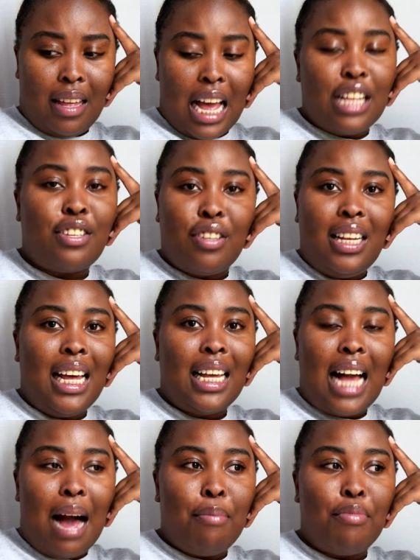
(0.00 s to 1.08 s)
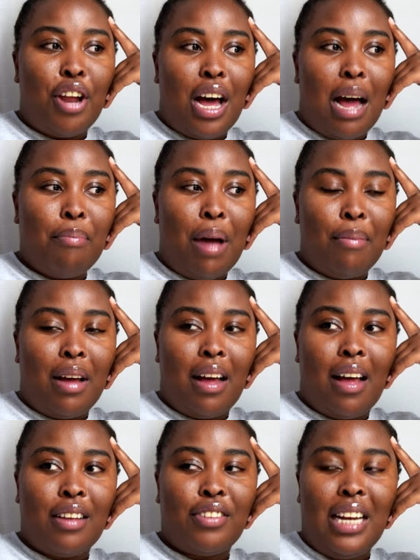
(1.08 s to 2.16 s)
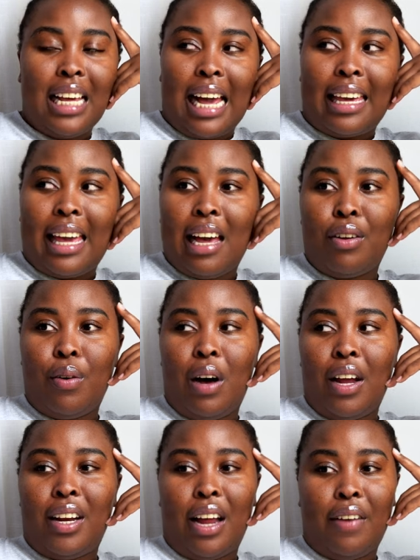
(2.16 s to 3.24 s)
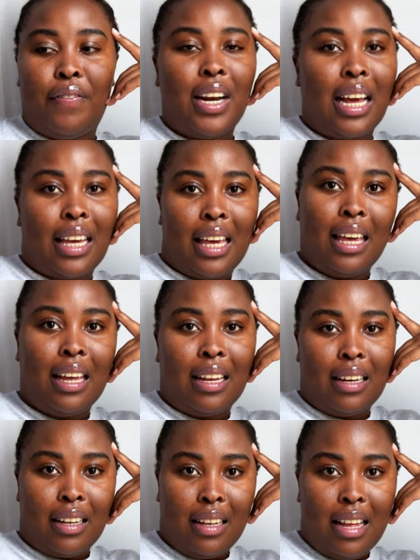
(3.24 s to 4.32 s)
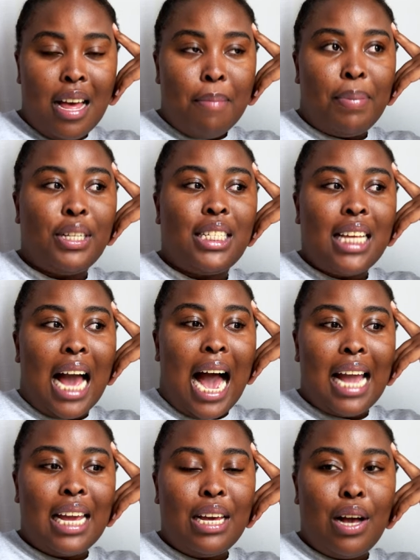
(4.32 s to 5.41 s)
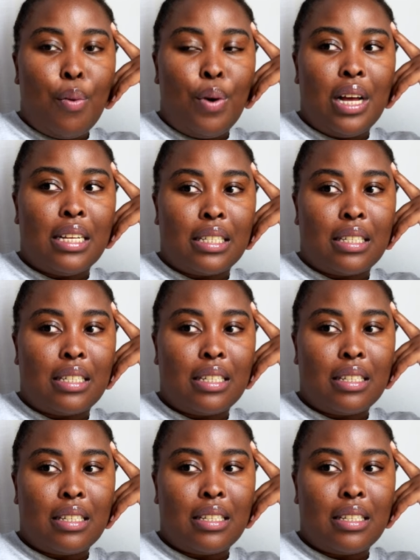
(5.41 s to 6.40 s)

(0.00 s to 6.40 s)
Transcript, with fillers: it's not like I'm not I'm, I'm it's not like I can go out and have fun. I can't. But you see, I was